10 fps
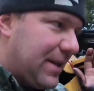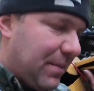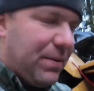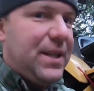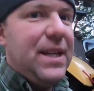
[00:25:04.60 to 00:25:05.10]
as
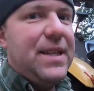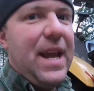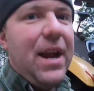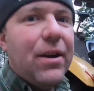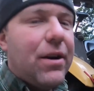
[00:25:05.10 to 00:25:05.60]
it pertains
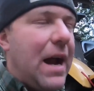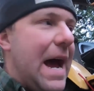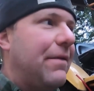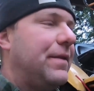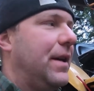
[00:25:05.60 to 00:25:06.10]
to
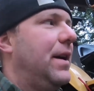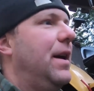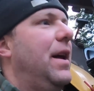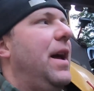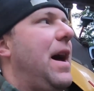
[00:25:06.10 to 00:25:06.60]
aircraft,
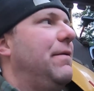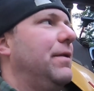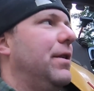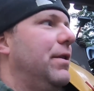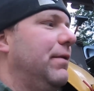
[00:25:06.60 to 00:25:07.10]

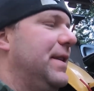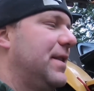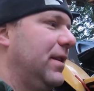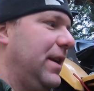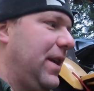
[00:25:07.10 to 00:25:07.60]
I've learned
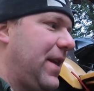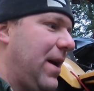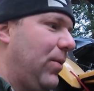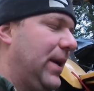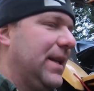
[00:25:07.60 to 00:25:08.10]
recently
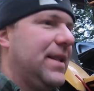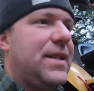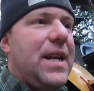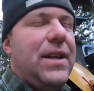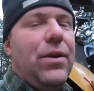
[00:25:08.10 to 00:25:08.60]
that we can
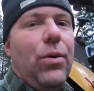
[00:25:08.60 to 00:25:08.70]
send